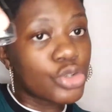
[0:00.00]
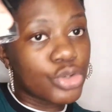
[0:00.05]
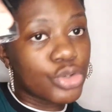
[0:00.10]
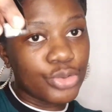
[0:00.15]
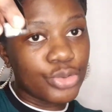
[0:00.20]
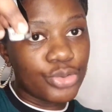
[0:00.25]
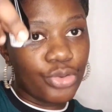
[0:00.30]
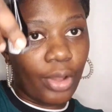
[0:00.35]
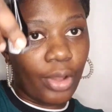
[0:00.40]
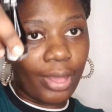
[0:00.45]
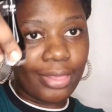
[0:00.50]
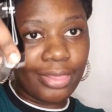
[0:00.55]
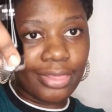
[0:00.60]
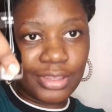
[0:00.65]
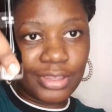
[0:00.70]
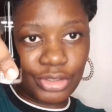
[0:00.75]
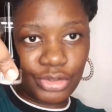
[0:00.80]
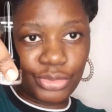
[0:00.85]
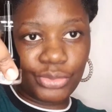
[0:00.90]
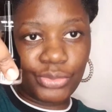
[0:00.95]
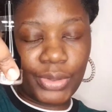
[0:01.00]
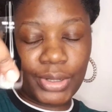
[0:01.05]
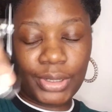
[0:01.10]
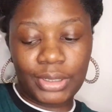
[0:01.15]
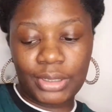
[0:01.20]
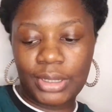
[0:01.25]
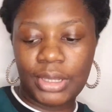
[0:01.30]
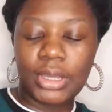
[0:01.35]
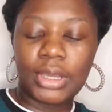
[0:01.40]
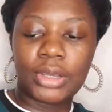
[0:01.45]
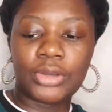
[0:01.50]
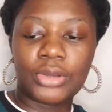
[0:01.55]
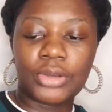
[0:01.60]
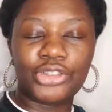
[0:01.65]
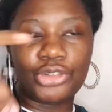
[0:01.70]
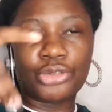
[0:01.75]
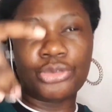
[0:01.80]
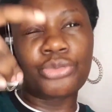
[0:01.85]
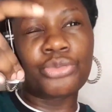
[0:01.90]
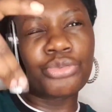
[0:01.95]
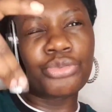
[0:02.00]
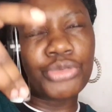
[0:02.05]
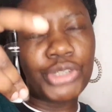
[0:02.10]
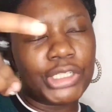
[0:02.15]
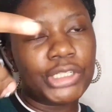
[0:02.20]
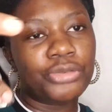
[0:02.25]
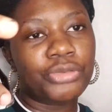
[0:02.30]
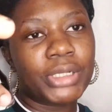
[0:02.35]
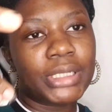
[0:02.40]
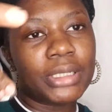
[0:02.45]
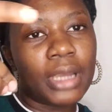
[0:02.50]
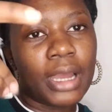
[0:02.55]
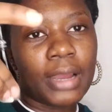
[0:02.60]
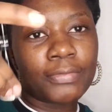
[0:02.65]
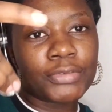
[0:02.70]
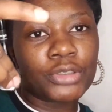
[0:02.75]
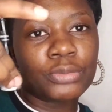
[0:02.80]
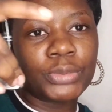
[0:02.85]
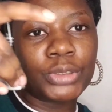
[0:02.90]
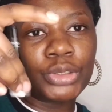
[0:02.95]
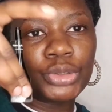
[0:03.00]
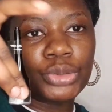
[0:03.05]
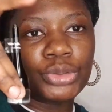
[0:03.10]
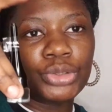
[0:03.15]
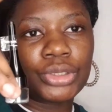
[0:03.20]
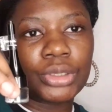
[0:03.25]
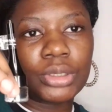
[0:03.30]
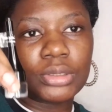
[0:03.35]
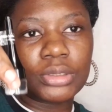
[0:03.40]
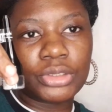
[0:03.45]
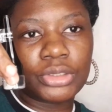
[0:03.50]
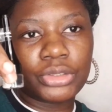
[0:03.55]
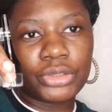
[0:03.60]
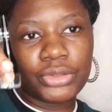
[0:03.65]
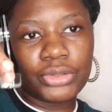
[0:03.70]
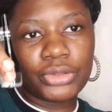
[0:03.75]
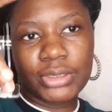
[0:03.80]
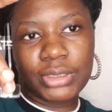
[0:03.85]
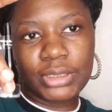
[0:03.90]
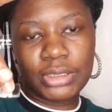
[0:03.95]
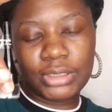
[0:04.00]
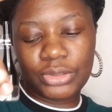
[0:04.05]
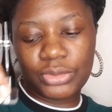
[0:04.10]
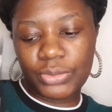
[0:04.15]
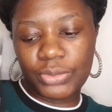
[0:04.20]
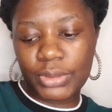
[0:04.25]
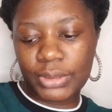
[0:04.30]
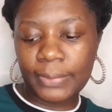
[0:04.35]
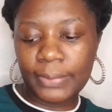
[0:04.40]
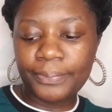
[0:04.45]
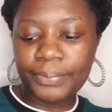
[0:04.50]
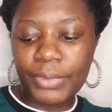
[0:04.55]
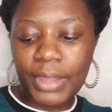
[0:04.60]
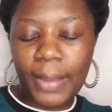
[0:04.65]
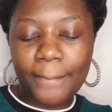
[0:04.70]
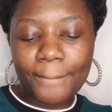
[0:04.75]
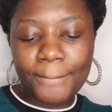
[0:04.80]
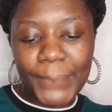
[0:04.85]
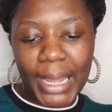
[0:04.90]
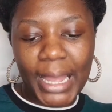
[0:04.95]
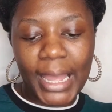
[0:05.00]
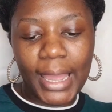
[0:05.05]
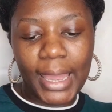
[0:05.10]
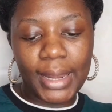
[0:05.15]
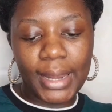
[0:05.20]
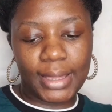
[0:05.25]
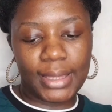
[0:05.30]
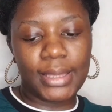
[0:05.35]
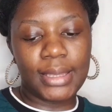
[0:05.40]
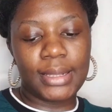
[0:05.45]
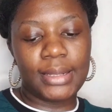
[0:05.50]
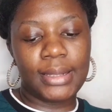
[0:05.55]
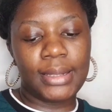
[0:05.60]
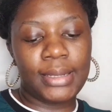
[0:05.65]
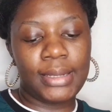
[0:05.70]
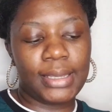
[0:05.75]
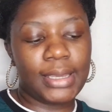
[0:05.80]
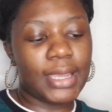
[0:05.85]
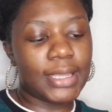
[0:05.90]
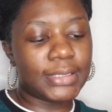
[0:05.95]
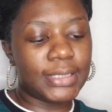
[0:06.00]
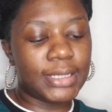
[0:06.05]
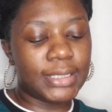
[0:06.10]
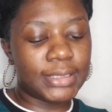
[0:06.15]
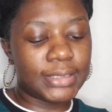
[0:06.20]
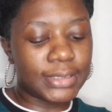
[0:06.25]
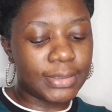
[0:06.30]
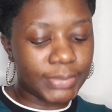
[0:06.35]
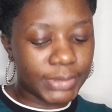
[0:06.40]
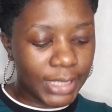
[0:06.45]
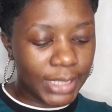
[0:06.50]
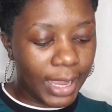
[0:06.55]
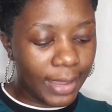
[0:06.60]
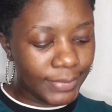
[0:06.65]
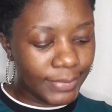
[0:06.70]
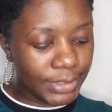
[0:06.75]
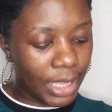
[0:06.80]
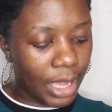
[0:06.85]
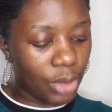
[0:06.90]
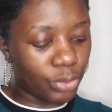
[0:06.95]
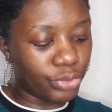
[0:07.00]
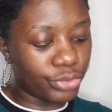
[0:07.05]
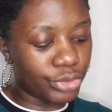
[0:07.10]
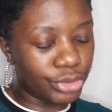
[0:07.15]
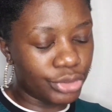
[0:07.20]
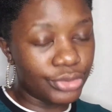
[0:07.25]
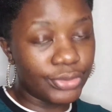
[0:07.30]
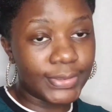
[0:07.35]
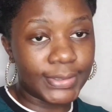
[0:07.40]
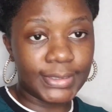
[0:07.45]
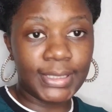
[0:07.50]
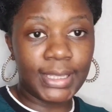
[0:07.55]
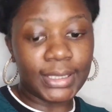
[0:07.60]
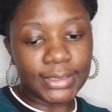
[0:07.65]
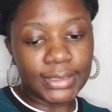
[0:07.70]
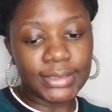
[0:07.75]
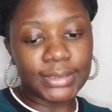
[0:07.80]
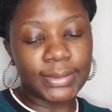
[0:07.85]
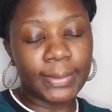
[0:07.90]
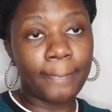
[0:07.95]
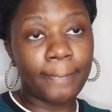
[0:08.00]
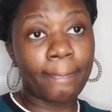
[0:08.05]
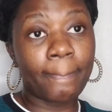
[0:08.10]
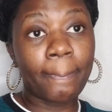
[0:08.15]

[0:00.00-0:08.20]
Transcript: to this one, because you really have to be good to use this one. But like I said, sometimes I would use this,